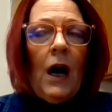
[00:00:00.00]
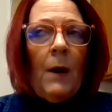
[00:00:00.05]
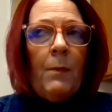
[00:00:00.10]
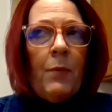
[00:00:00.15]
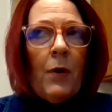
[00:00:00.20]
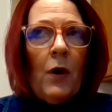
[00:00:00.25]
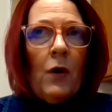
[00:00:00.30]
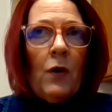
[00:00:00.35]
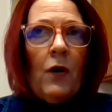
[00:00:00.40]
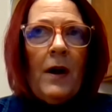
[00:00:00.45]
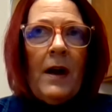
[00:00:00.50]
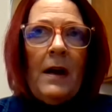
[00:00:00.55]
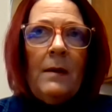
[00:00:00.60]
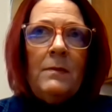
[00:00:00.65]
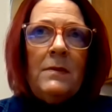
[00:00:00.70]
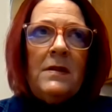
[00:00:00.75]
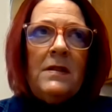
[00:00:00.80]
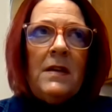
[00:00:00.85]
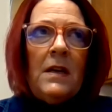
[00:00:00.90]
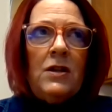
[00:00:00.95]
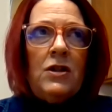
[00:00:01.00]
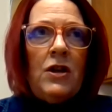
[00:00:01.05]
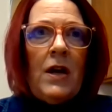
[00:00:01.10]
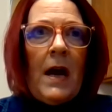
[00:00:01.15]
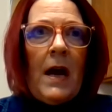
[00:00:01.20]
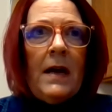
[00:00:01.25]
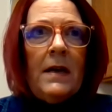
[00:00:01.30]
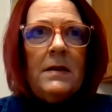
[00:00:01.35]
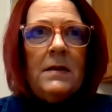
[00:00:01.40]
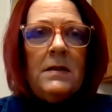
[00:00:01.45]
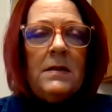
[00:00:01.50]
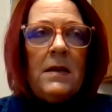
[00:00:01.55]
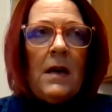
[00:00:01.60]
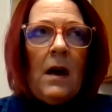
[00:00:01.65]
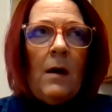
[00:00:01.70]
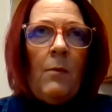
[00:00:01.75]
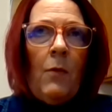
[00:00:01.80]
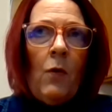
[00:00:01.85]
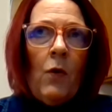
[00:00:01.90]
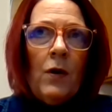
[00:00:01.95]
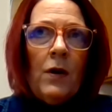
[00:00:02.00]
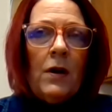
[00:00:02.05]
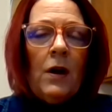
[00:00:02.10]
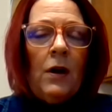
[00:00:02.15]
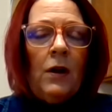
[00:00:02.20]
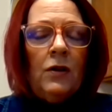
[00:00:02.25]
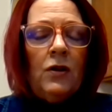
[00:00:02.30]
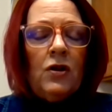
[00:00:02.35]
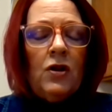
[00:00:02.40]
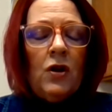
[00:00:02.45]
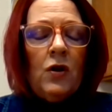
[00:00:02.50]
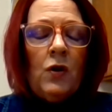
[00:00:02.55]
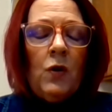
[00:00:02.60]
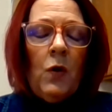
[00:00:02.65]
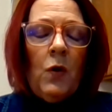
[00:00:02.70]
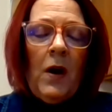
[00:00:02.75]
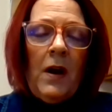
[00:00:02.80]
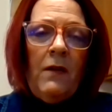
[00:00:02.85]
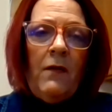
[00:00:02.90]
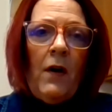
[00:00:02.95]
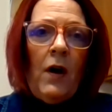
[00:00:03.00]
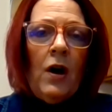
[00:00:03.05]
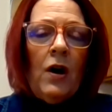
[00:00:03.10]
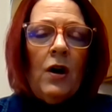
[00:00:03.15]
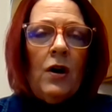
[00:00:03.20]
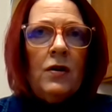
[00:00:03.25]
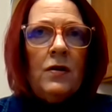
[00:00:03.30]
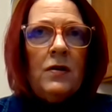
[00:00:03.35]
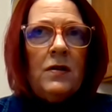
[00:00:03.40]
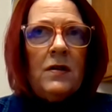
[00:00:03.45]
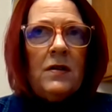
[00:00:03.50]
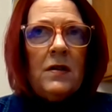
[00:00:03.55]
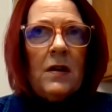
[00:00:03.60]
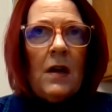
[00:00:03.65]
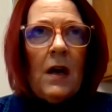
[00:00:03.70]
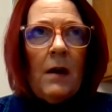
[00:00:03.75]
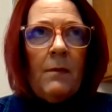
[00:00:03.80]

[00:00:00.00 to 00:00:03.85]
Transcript: programs such as horticulture, creative arts.